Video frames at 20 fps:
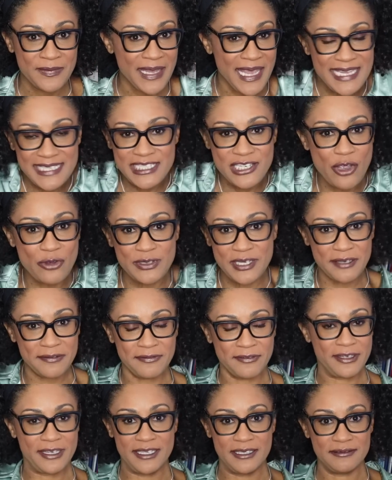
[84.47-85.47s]
It's no
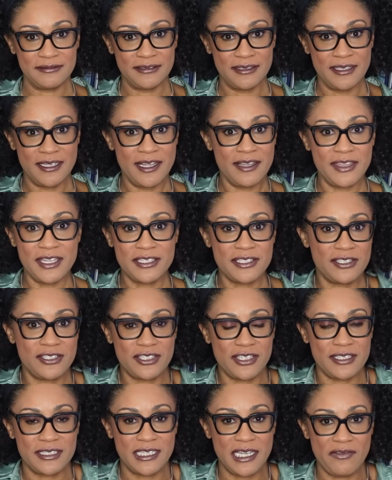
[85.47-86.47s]
different. This has
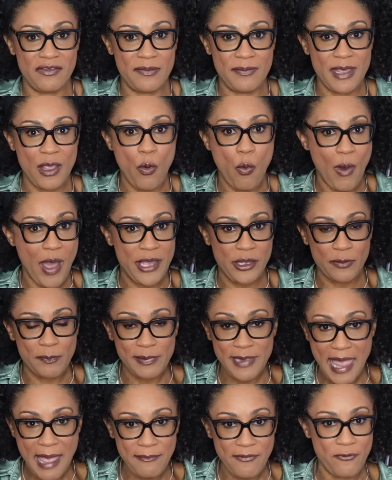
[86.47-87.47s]
just given me a wider
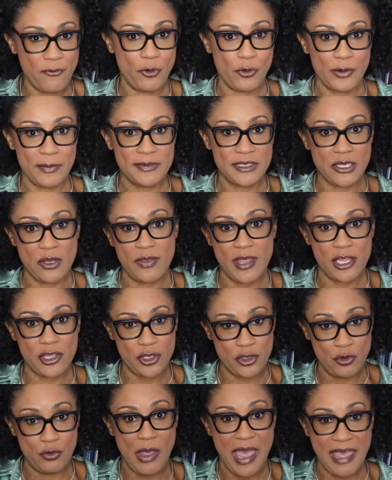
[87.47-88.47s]
platform so that
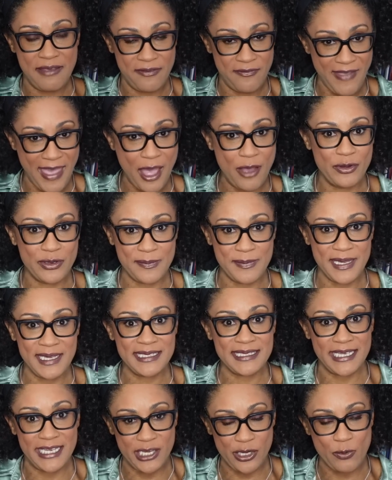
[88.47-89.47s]
you have found me
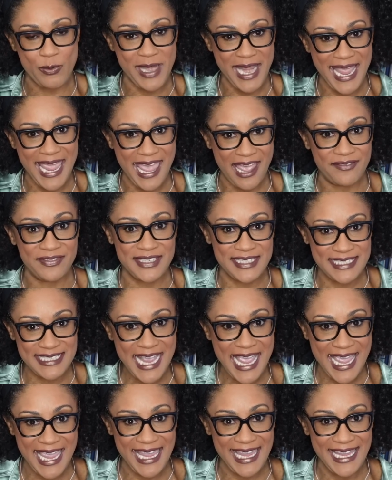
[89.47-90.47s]
to hear what I have to
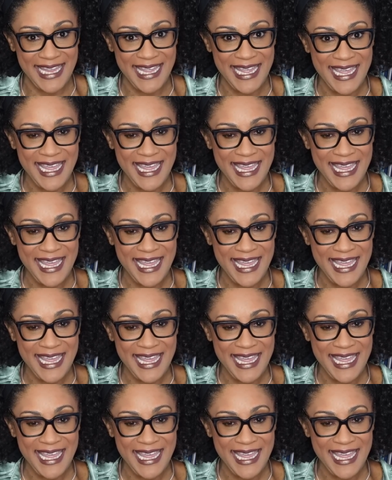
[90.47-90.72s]
say.